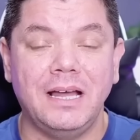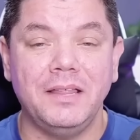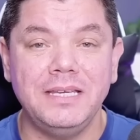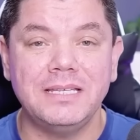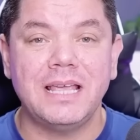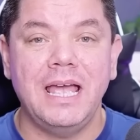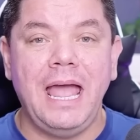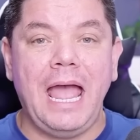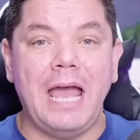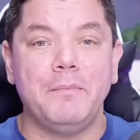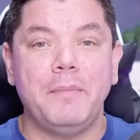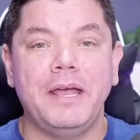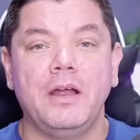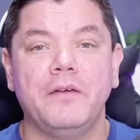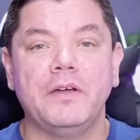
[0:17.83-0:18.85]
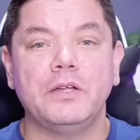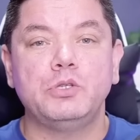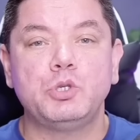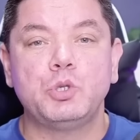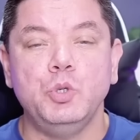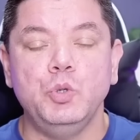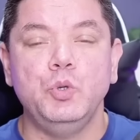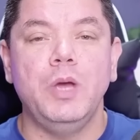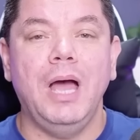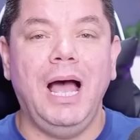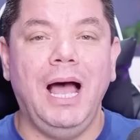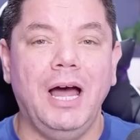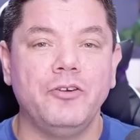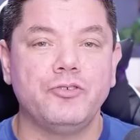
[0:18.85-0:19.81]
done this and made over two
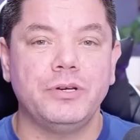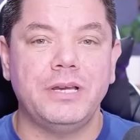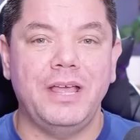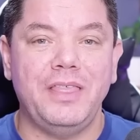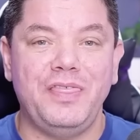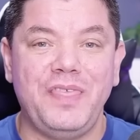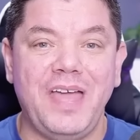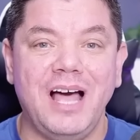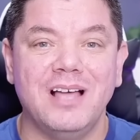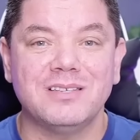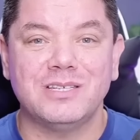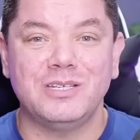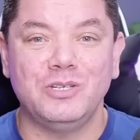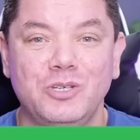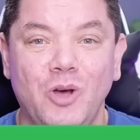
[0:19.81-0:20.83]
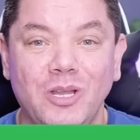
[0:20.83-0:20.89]
hundred thousand